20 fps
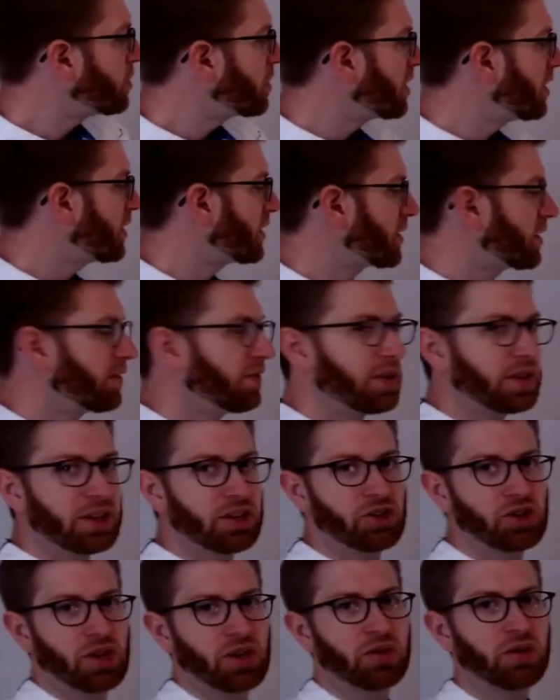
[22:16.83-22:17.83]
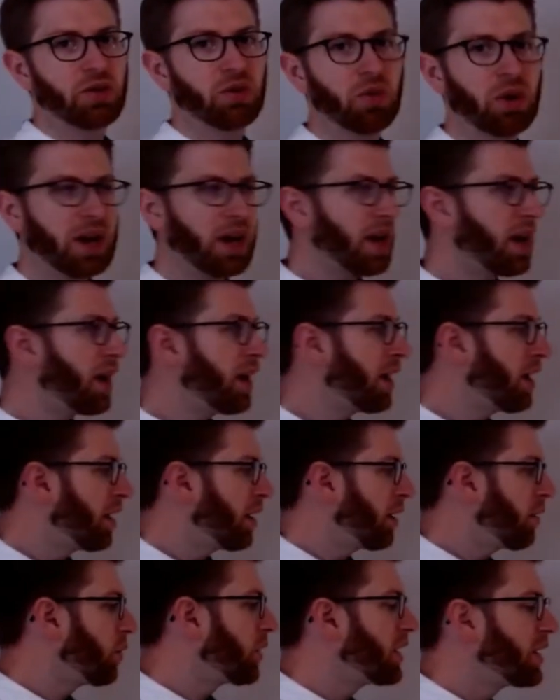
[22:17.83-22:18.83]
this in a very general way. We
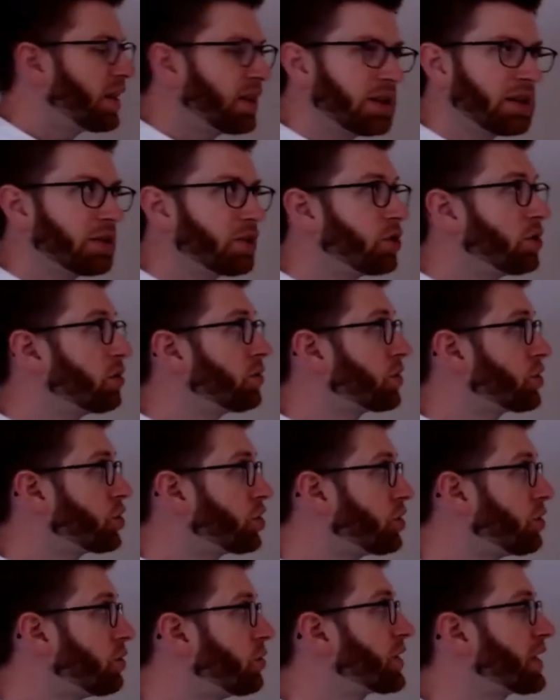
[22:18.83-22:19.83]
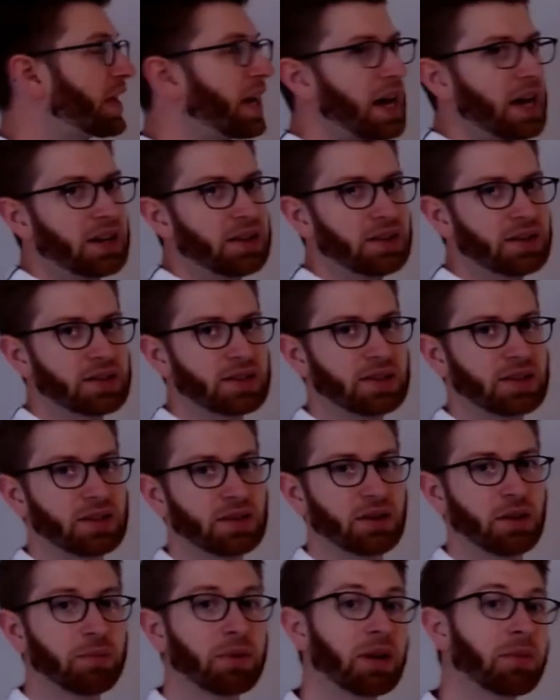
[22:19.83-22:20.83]
need to choose catalysts here a
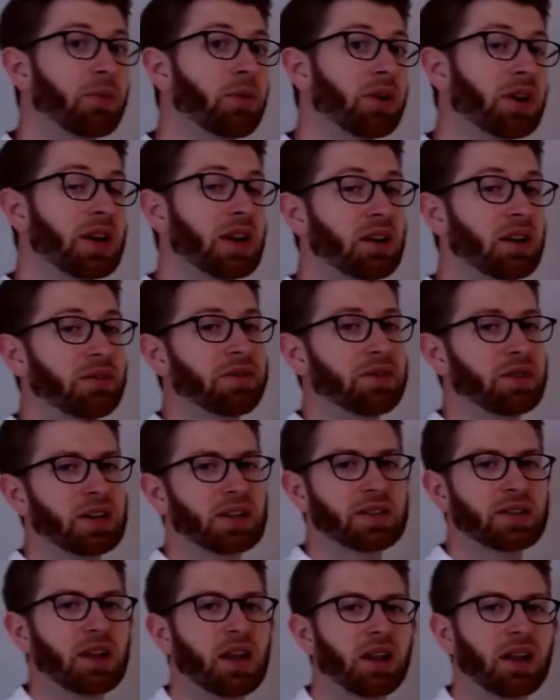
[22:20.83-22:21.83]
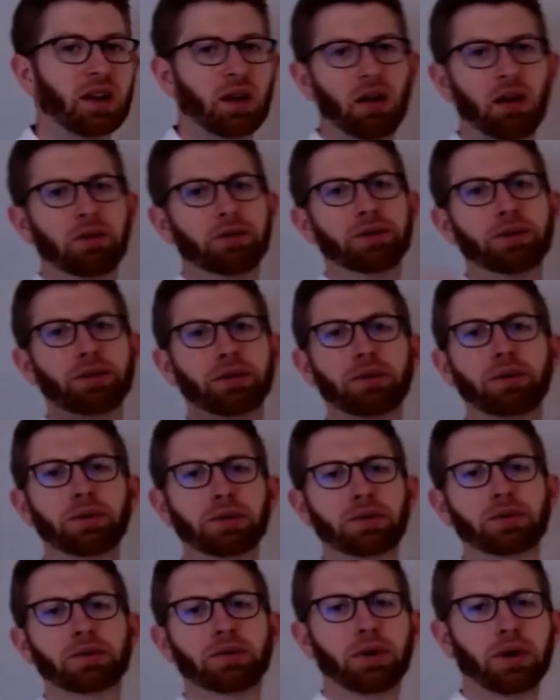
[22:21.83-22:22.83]
bit more carefully. It's not like, oh, just throw a
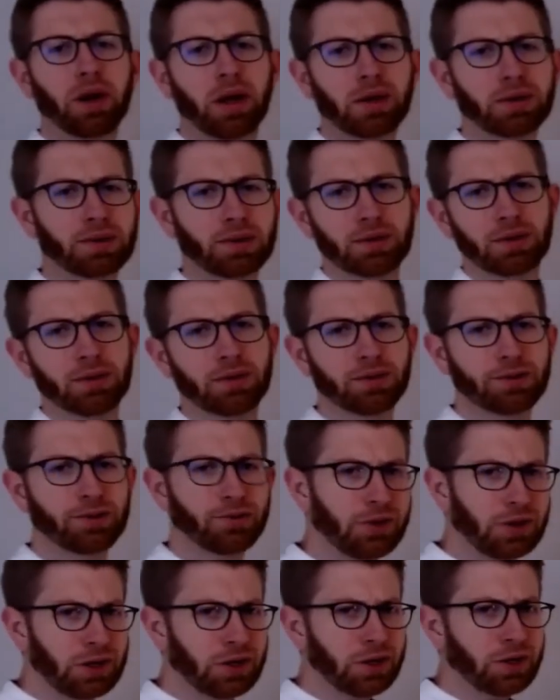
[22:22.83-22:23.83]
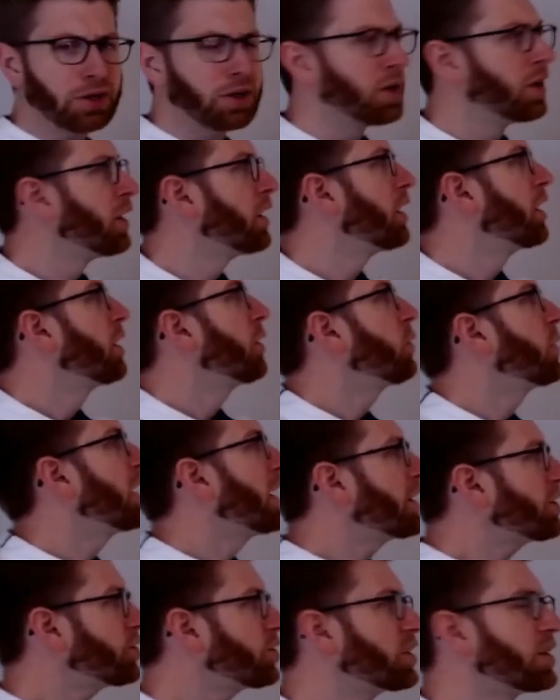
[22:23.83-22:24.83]
strong acid in, it's fine. We
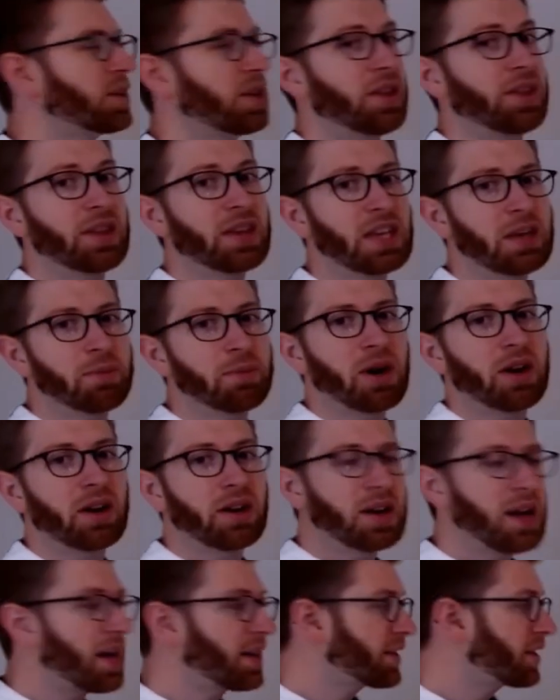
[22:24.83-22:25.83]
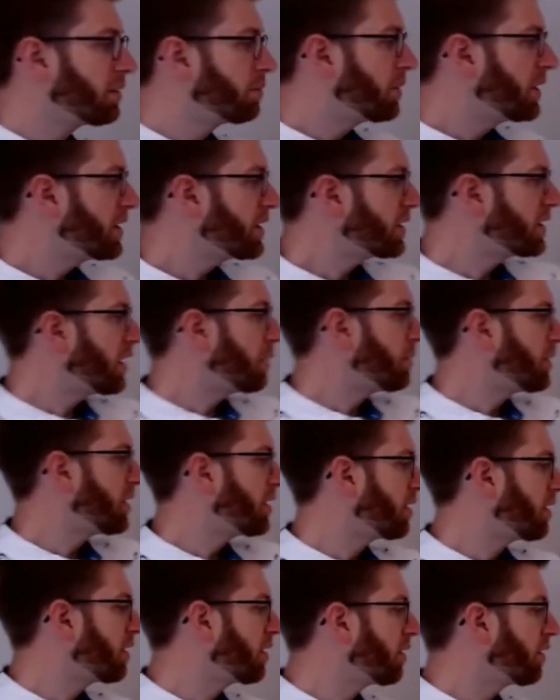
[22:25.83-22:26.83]
actually need to think about an acid-base step
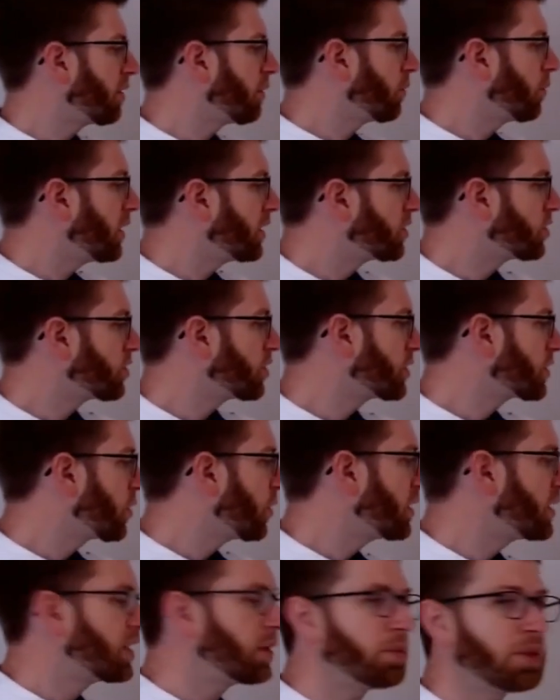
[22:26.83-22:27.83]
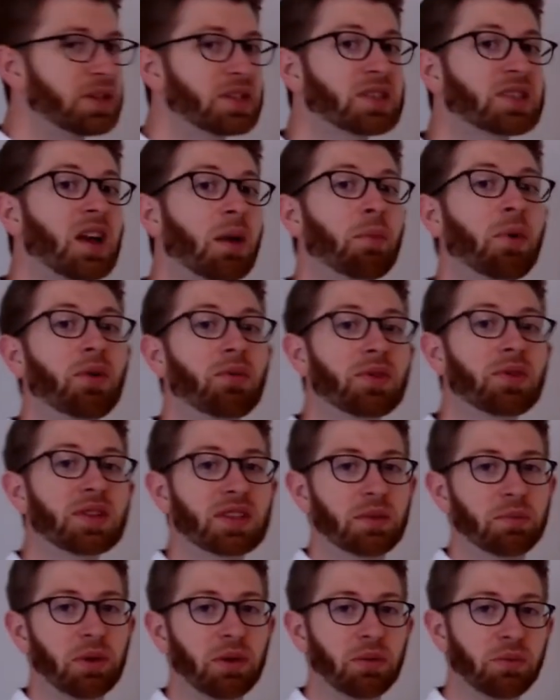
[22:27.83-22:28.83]
here, which is going to be somewhat reasonable,
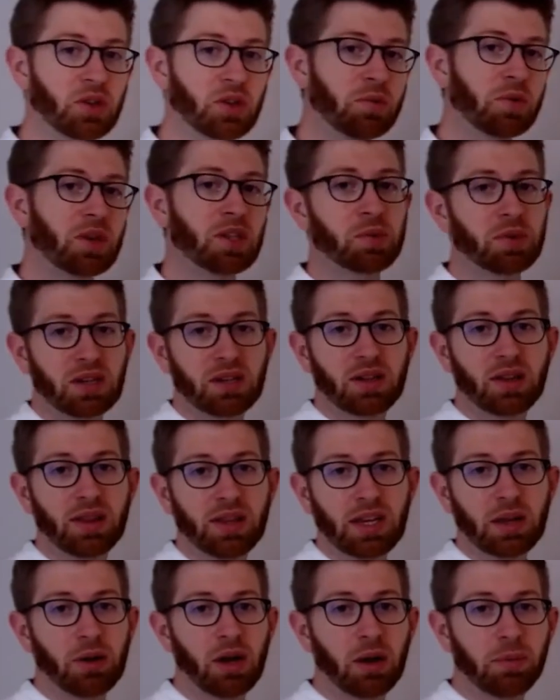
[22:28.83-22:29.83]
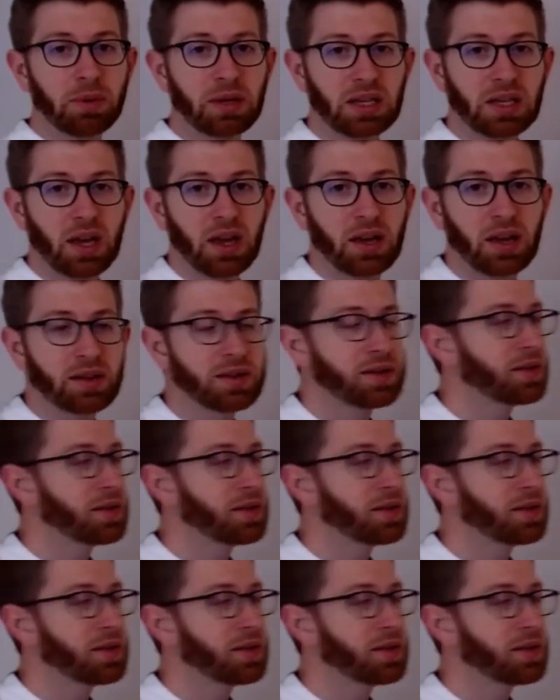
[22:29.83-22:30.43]
which means we need to think about pKs.